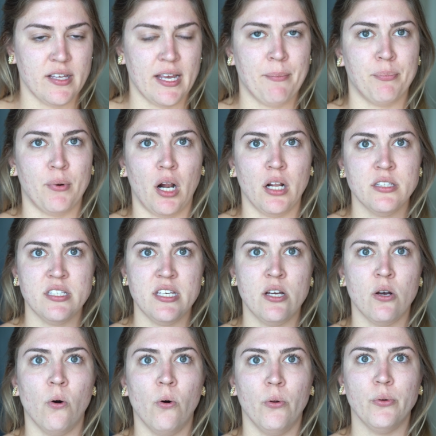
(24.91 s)
like bronzy
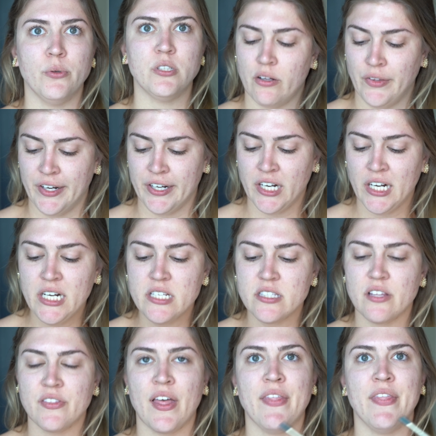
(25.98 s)
gold glitters
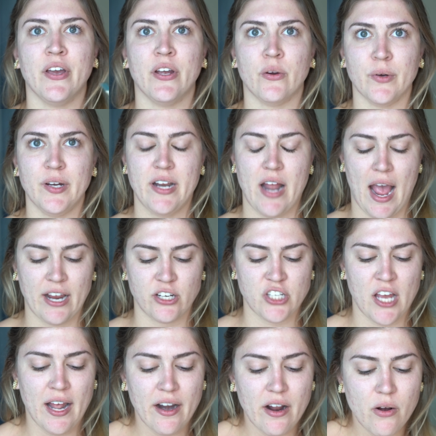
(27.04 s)
than the green
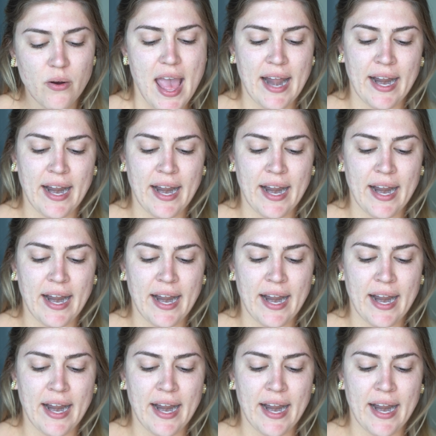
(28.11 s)
eyeshadow.